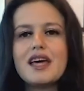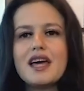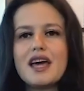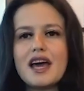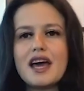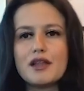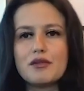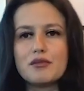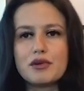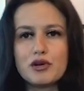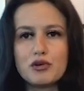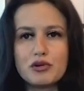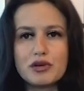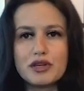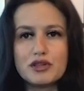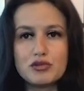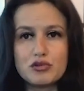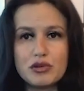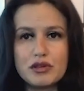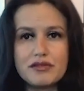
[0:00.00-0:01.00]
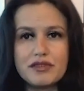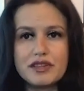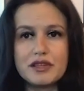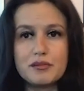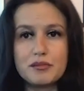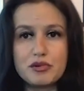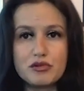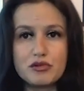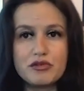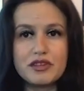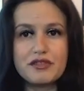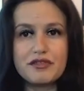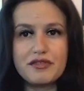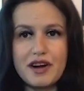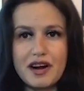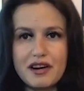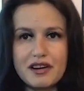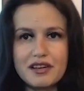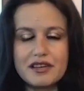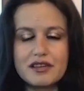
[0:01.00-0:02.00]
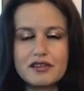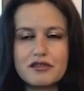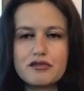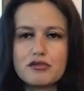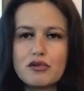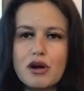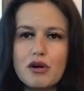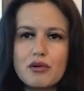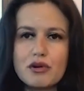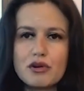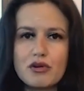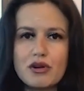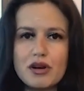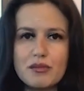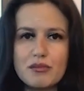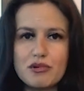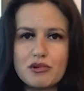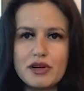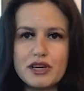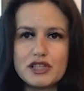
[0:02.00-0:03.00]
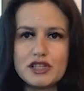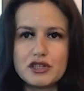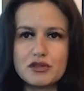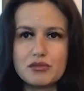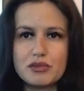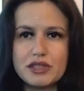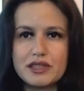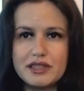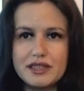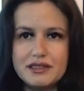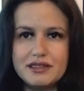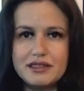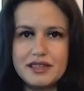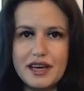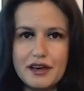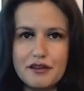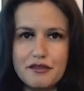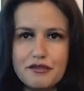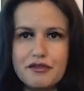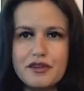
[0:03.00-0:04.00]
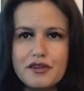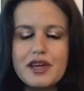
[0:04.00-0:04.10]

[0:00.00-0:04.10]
And we're looking to even improve it further through our collaboration with EDF,